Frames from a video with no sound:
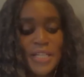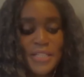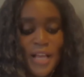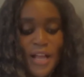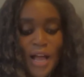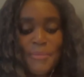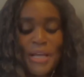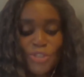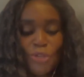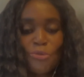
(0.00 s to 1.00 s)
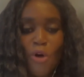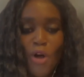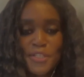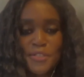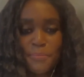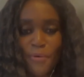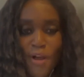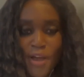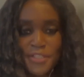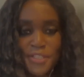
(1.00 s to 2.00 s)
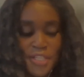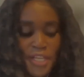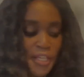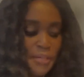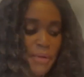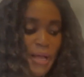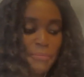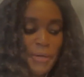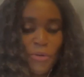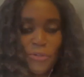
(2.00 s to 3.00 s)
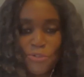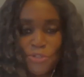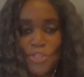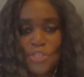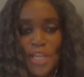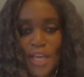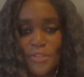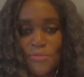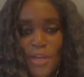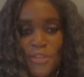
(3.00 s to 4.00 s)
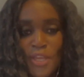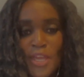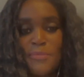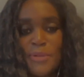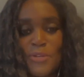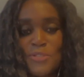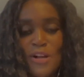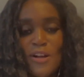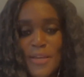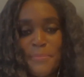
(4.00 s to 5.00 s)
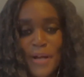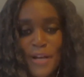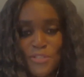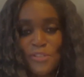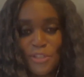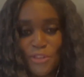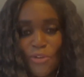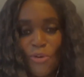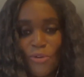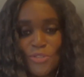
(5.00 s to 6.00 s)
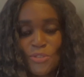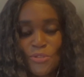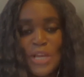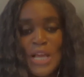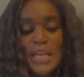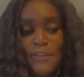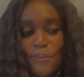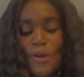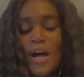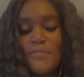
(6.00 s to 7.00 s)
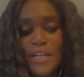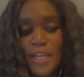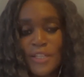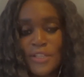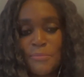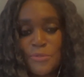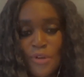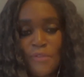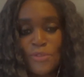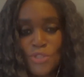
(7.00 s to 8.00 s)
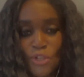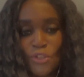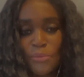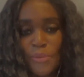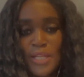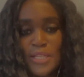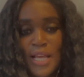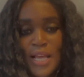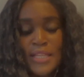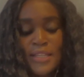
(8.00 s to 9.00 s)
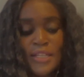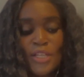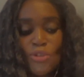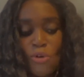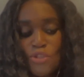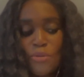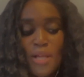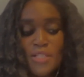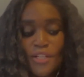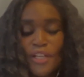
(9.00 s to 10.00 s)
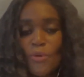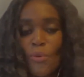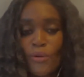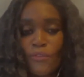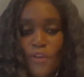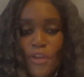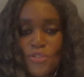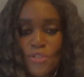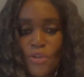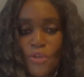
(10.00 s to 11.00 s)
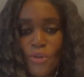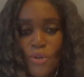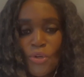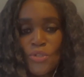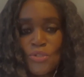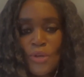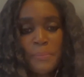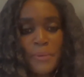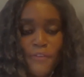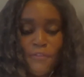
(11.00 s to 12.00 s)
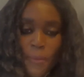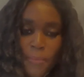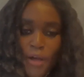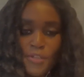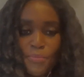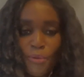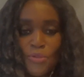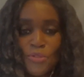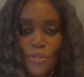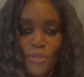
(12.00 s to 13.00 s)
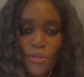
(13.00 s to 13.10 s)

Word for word: And I'm actually quite surprised and taken aback by what you just said right there, because I personally thought you, if you have a Kenyan travel document, then it automatically qualifies you to apply for a passport.